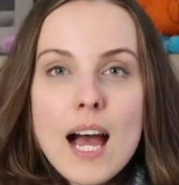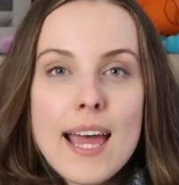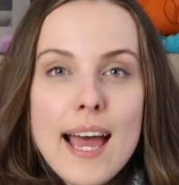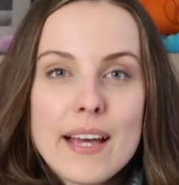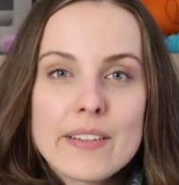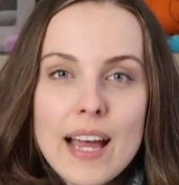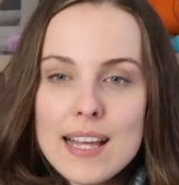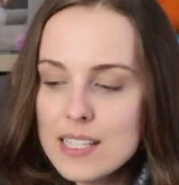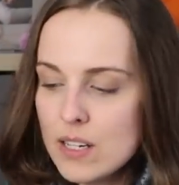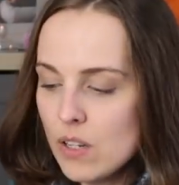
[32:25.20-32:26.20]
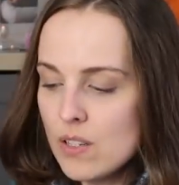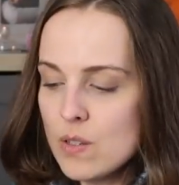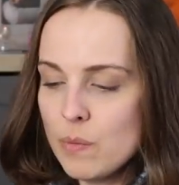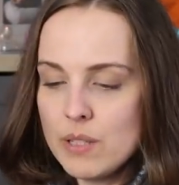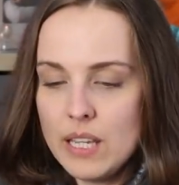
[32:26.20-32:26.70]
I have casted on
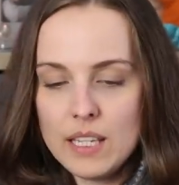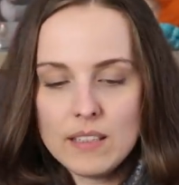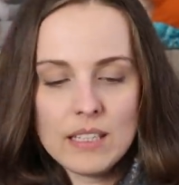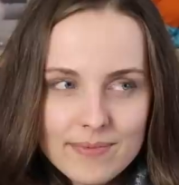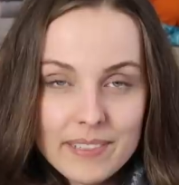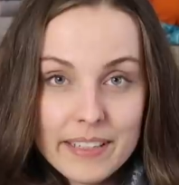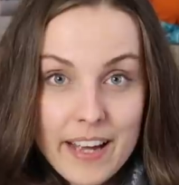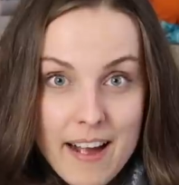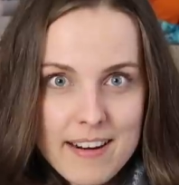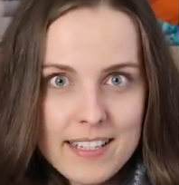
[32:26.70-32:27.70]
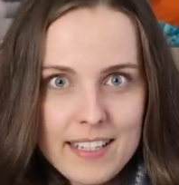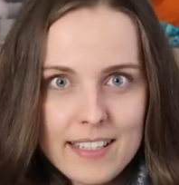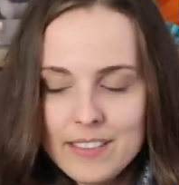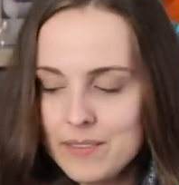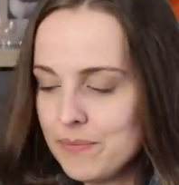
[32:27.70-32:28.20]
something, a
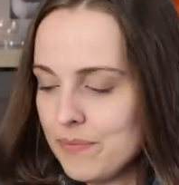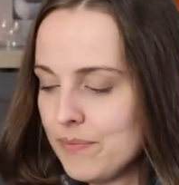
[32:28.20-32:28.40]
cardigan.